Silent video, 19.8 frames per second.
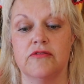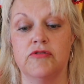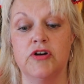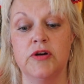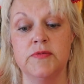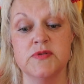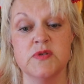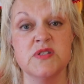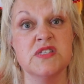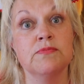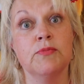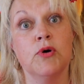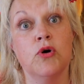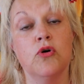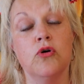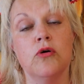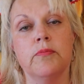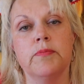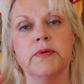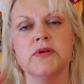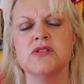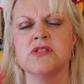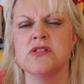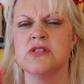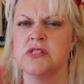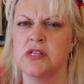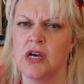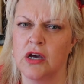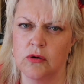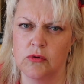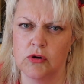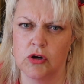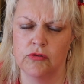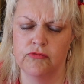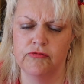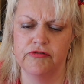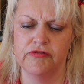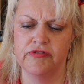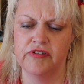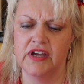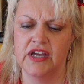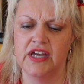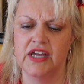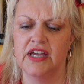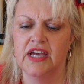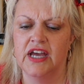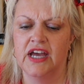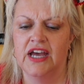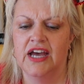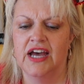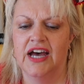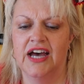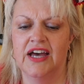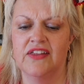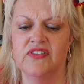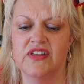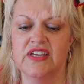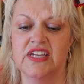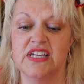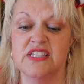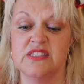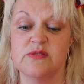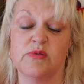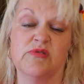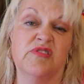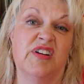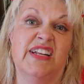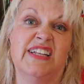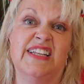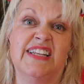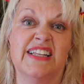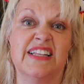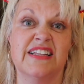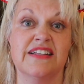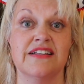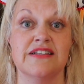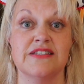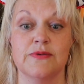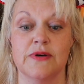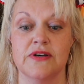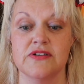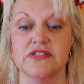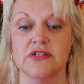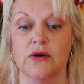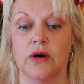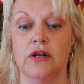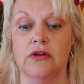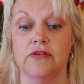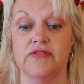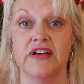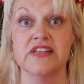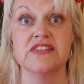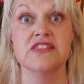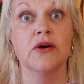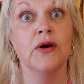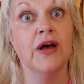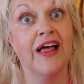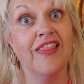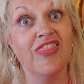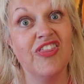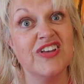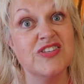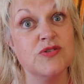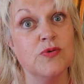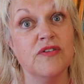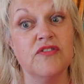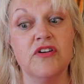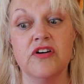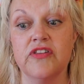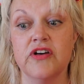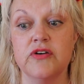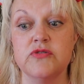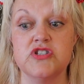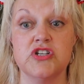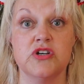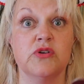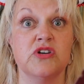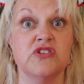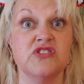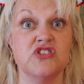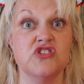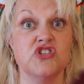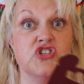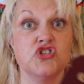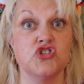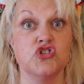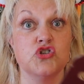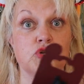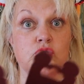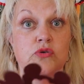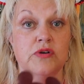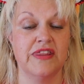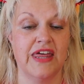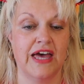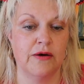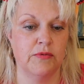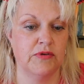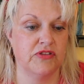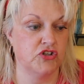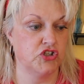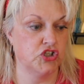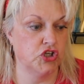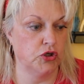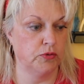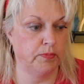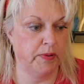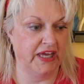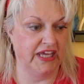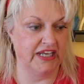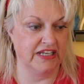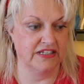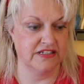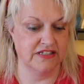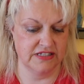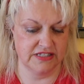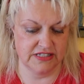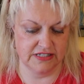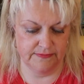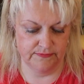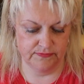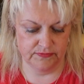The rooms are small but so comfy, and the kids were really little as well, so I love that. So that's why I've got those two, because there's a story there with the 2 pins.